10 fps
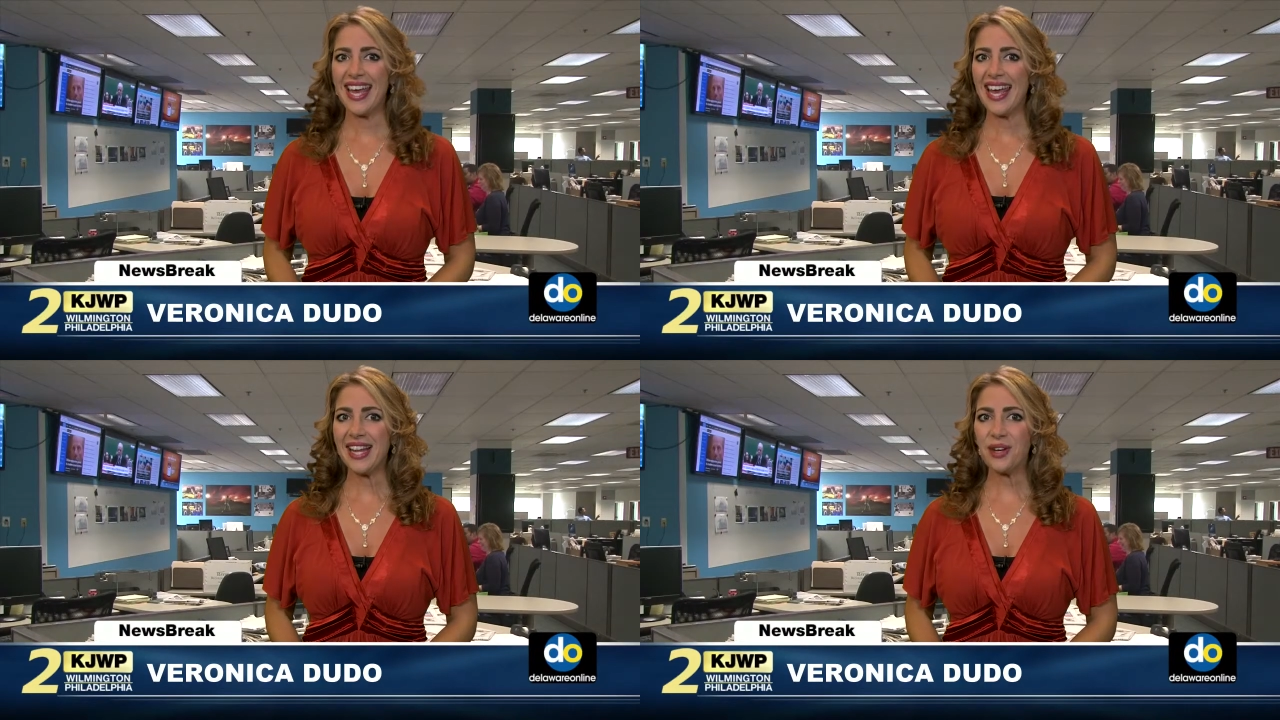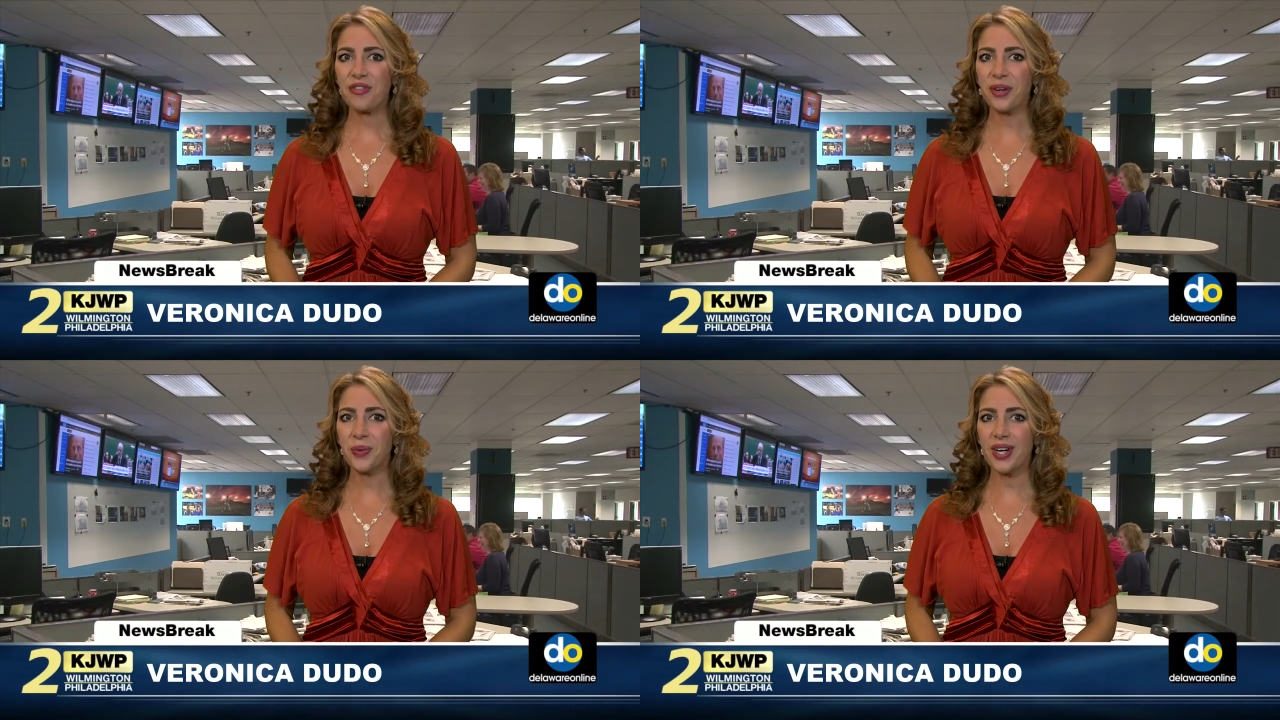Hello
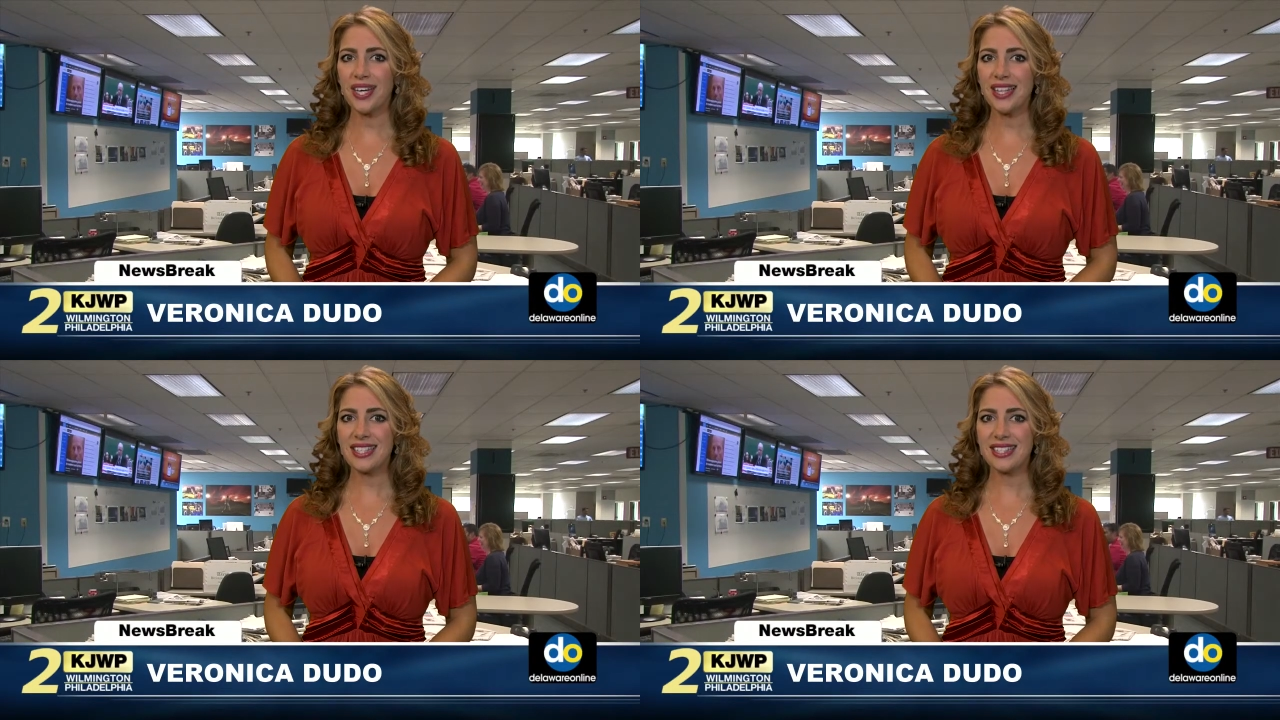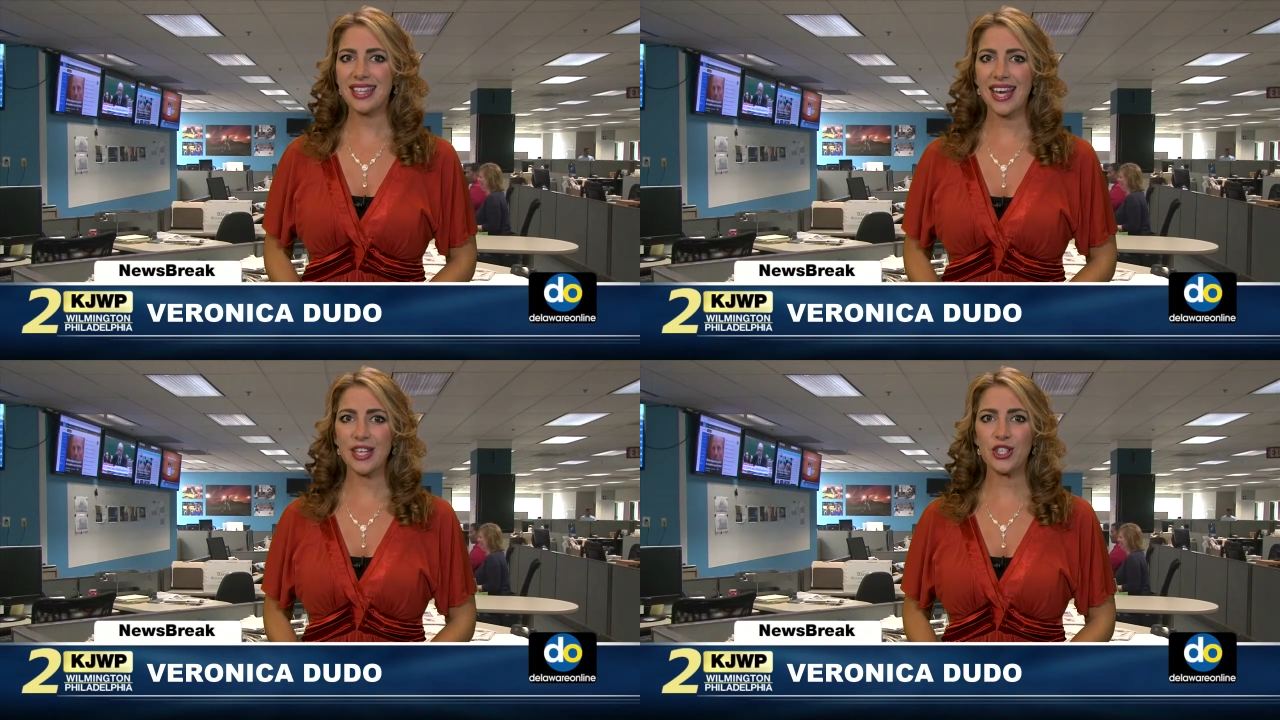everyone, this is
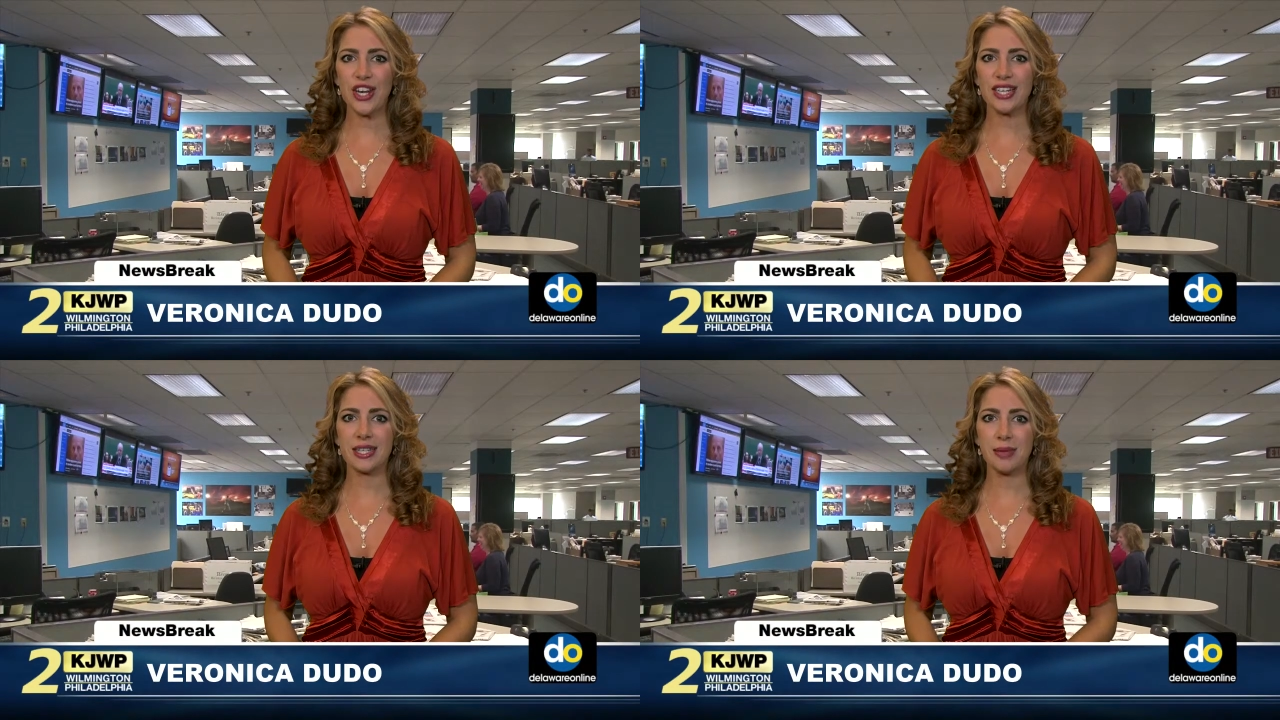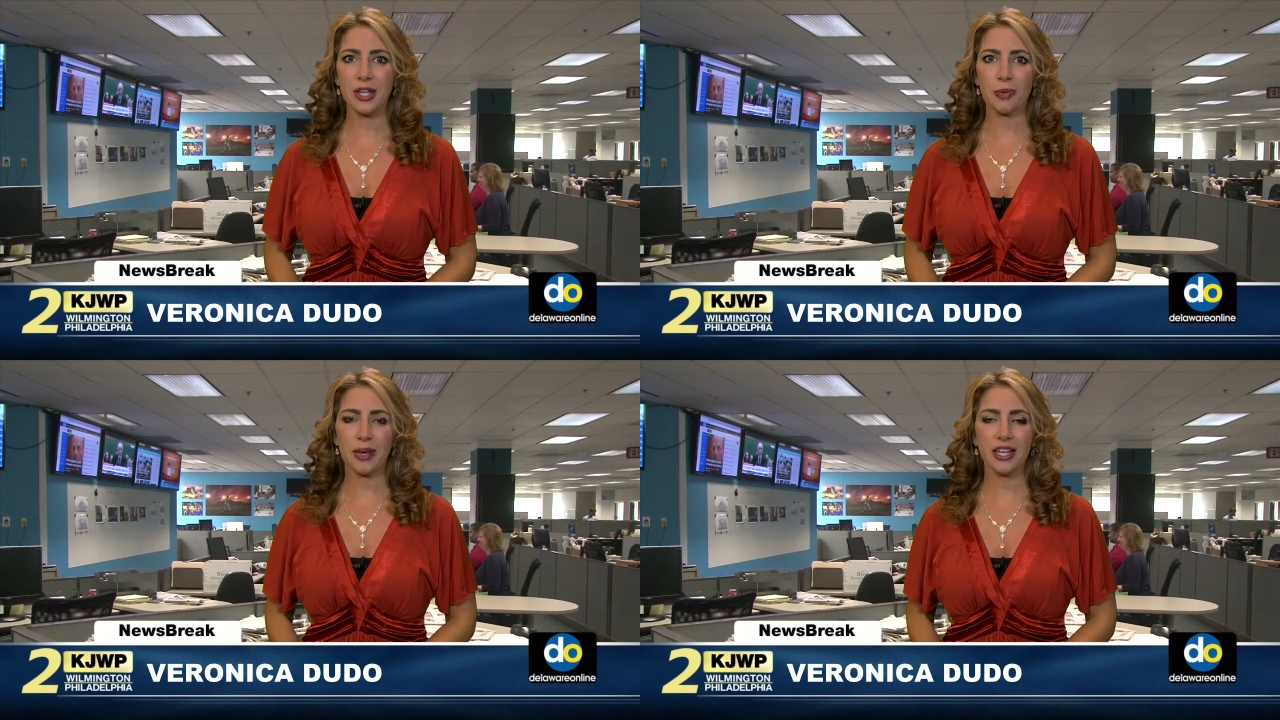
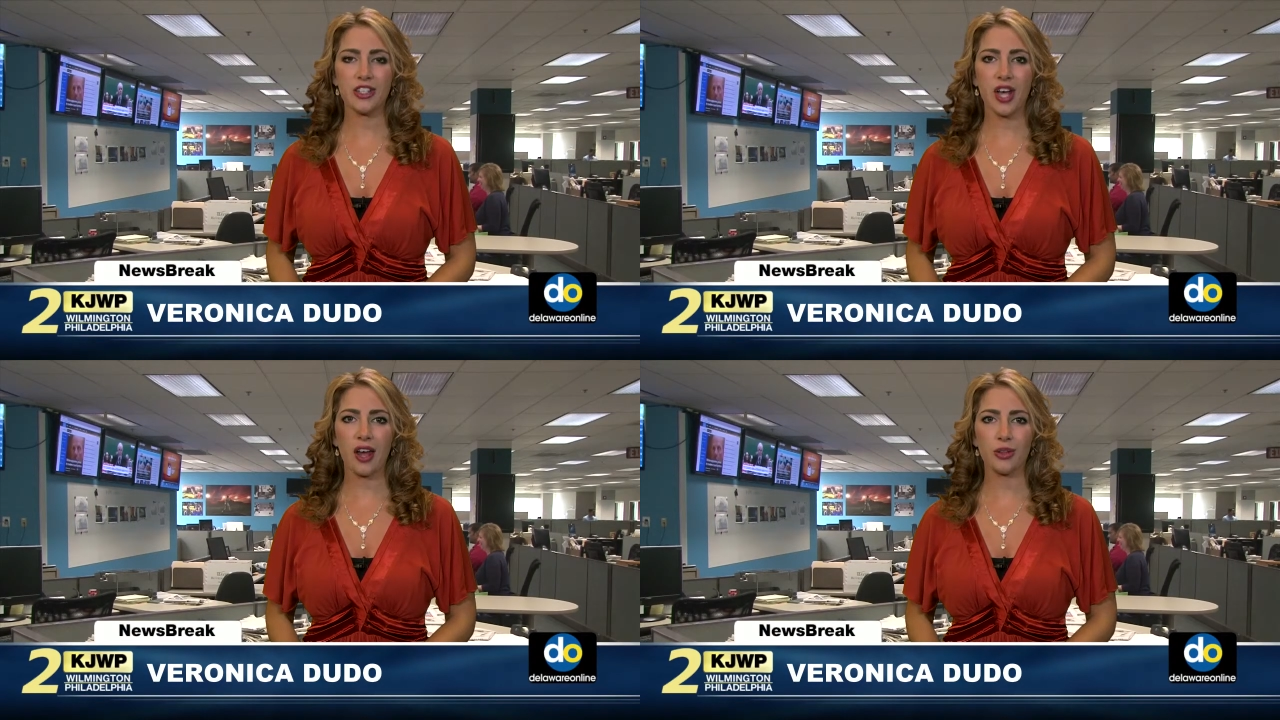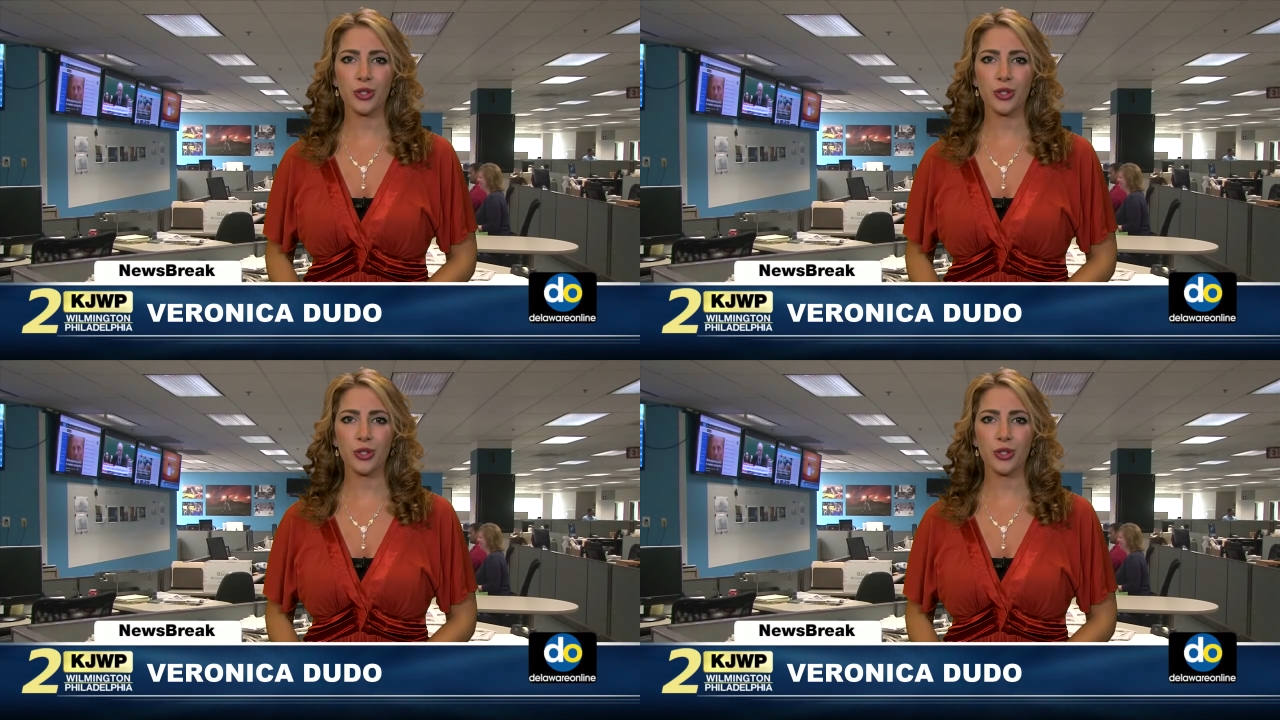KJWP Channel